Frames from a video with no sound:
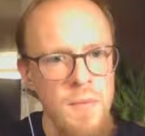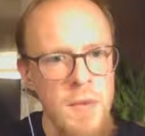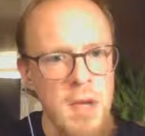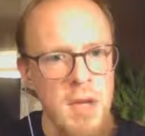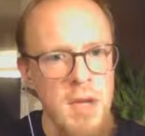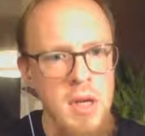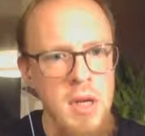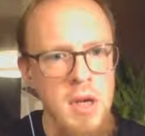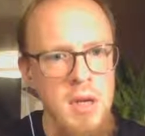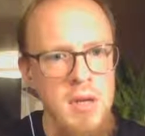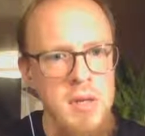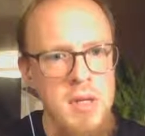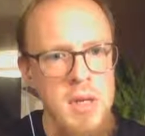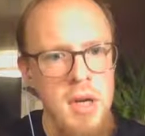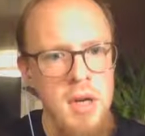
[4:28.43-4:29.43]
Cannot
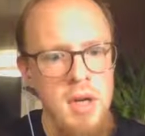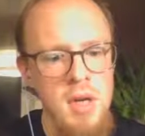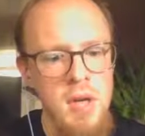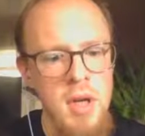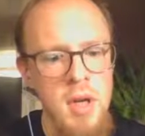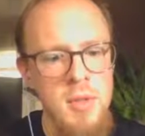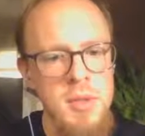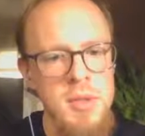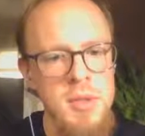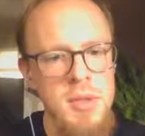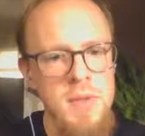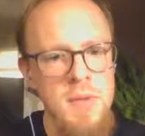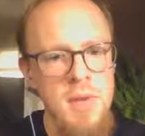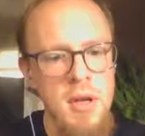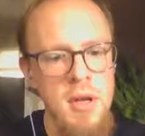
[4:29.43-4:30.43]
assign to msg3.